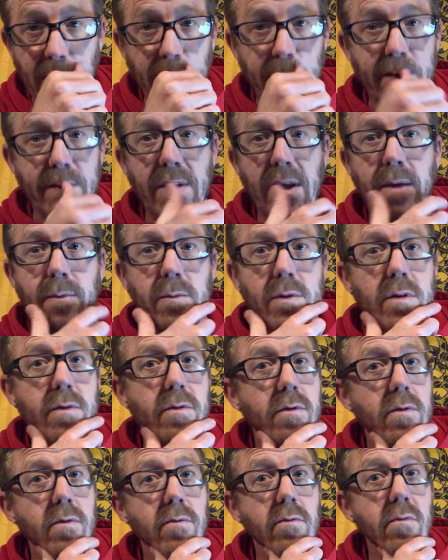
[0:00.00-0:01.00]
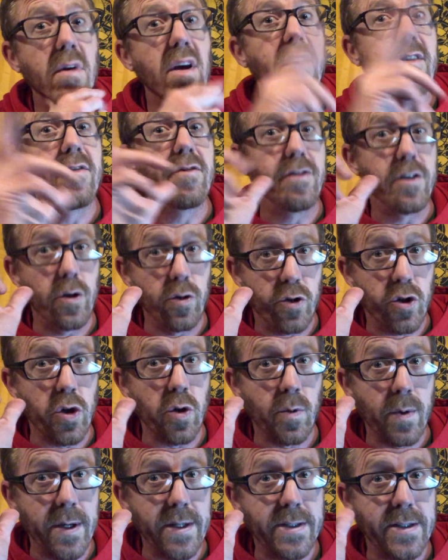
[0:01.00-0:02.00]
It seemed
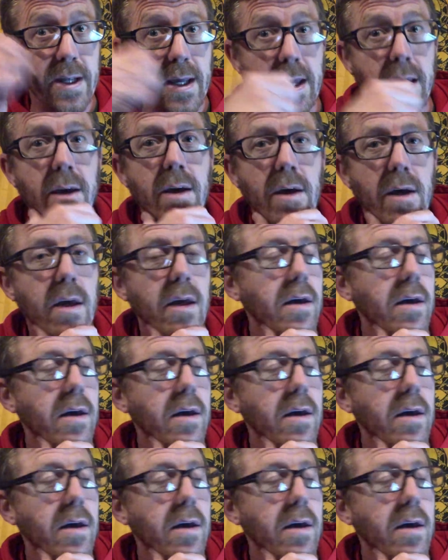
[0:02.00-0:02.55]
futuristic,